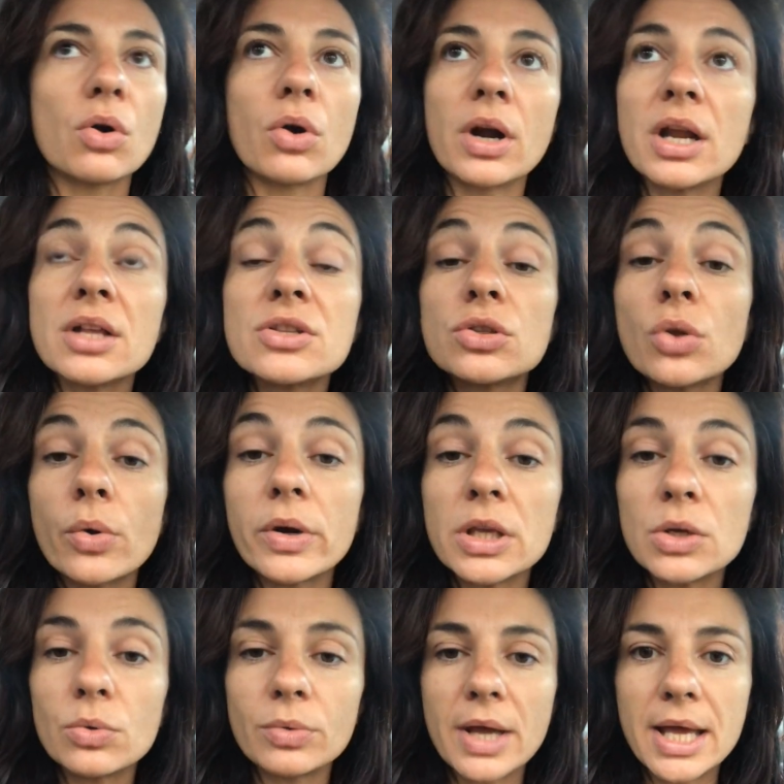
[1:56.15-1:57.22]
or a story
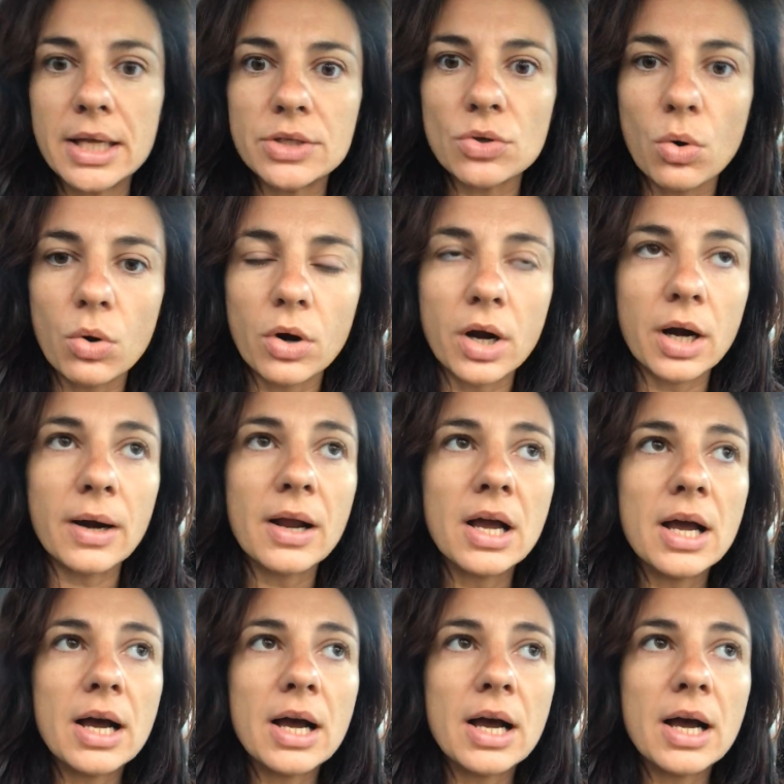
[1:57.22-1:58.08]
you read or